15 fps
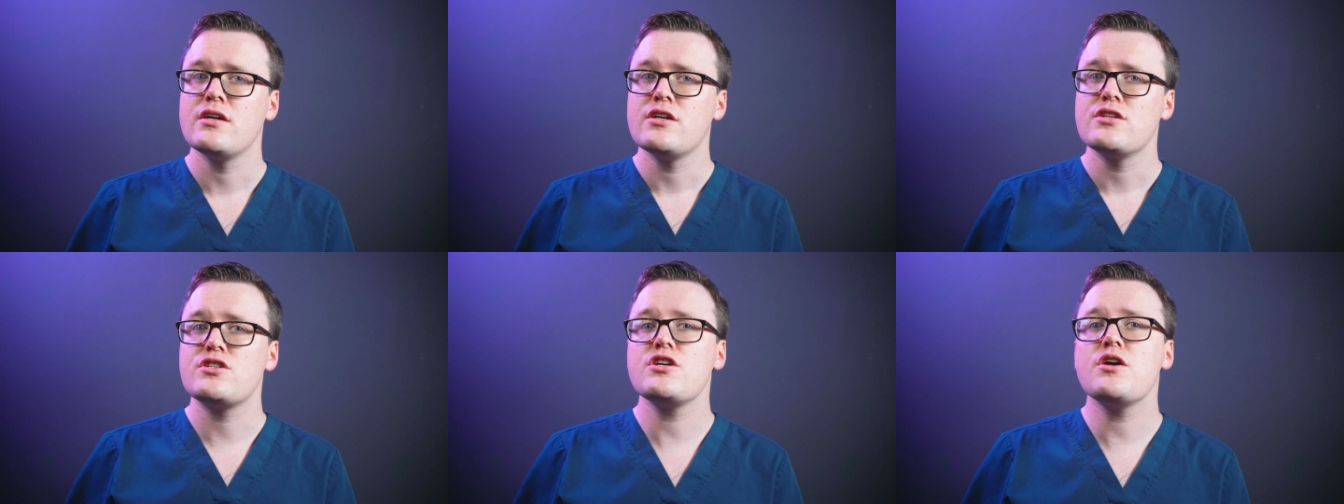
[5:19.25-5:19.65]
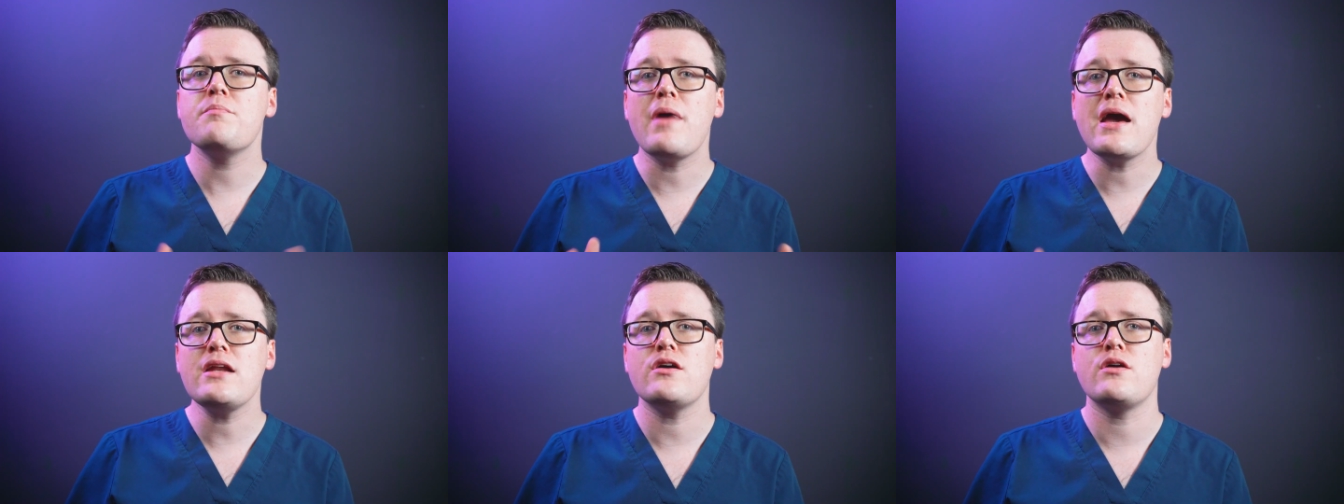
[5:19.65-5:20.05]
so you
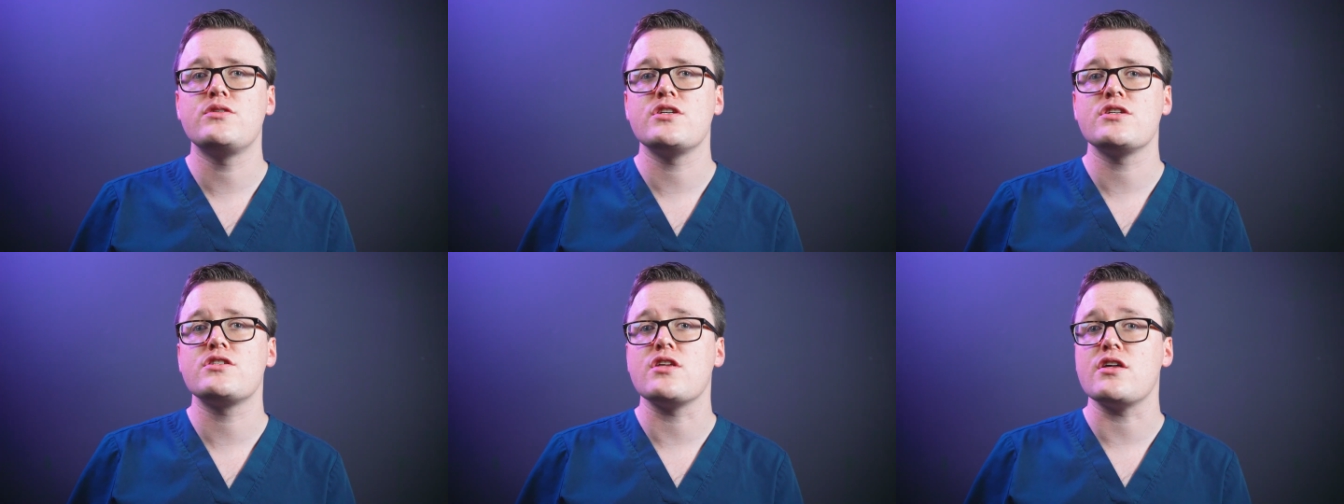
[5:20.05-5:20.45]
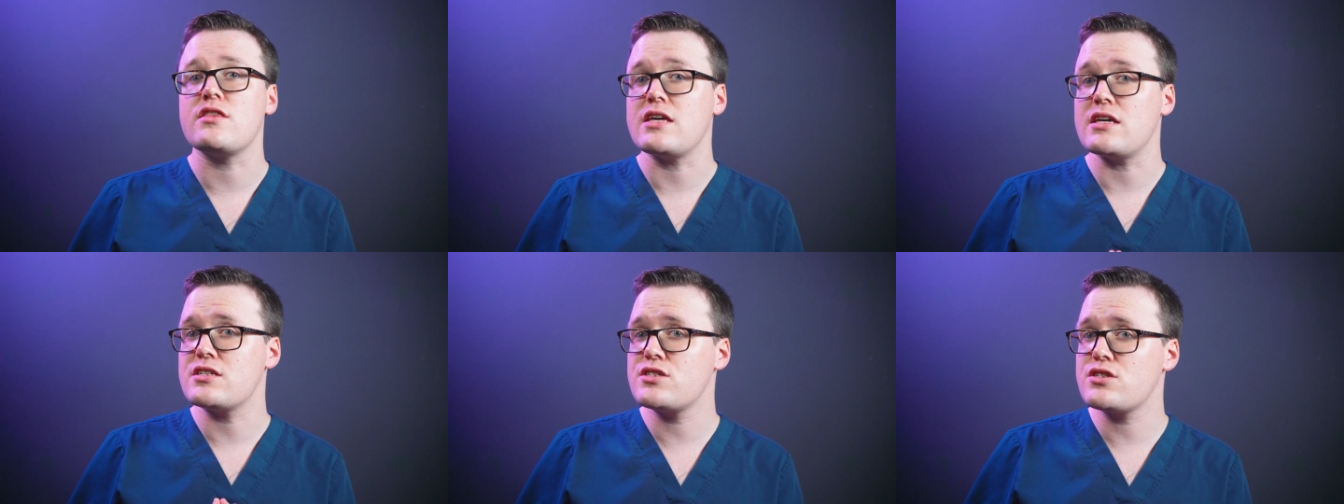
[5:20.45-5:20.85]
may notice that
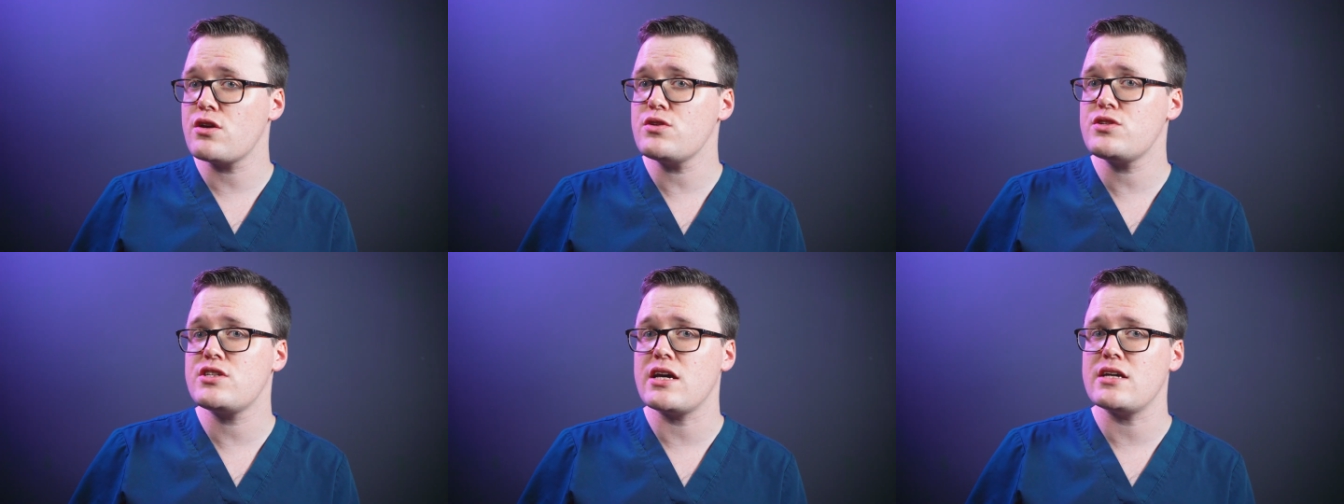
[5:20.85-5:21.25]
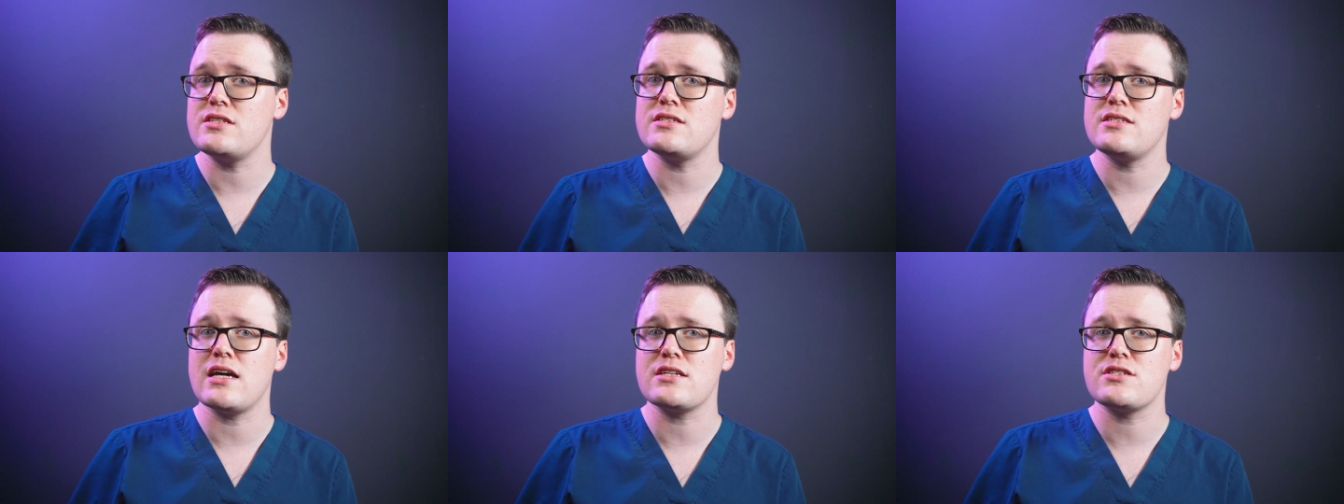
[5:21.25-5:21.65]
the
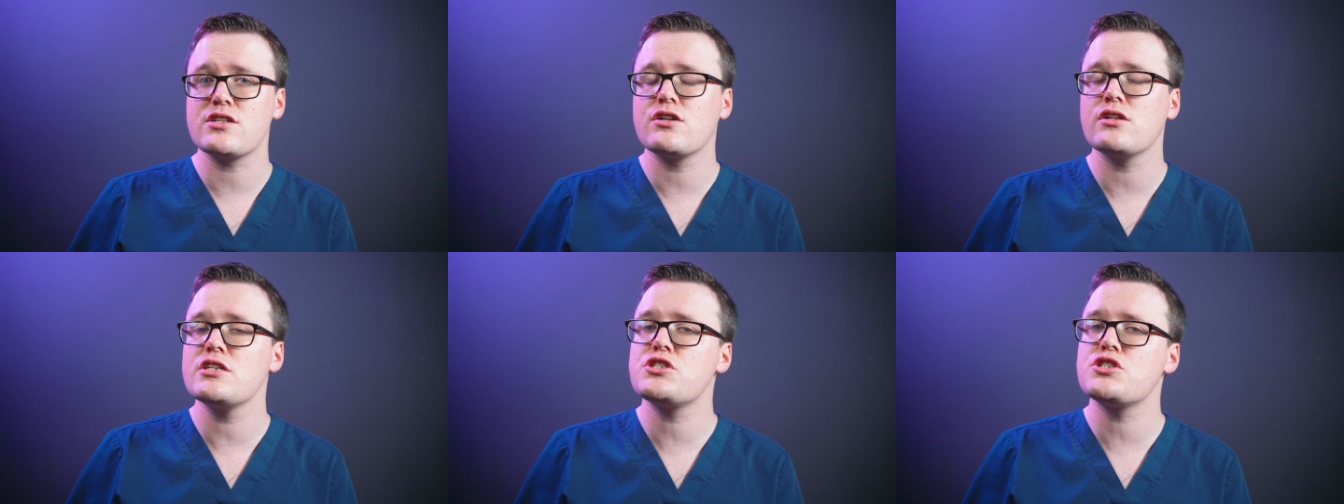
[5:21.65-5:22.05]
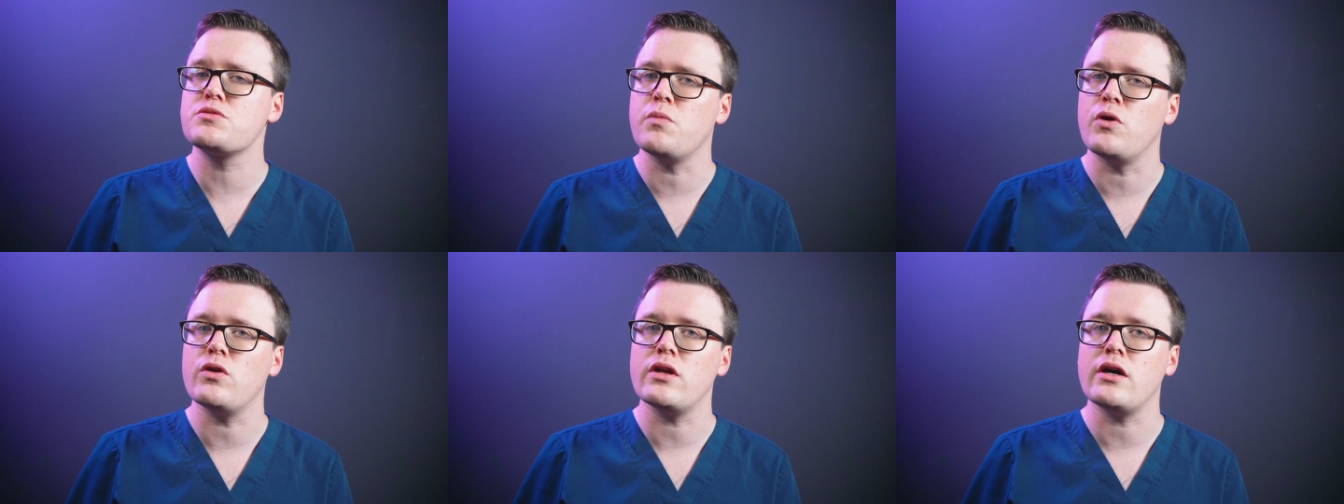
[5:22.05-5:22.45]
associated testicle is
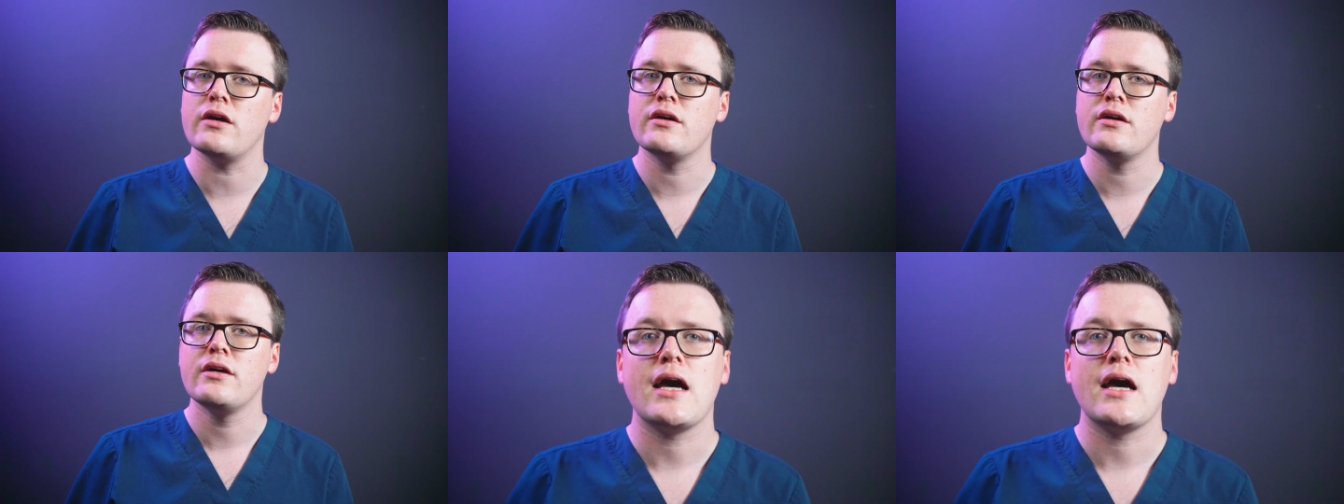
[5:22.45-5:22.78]
smaller.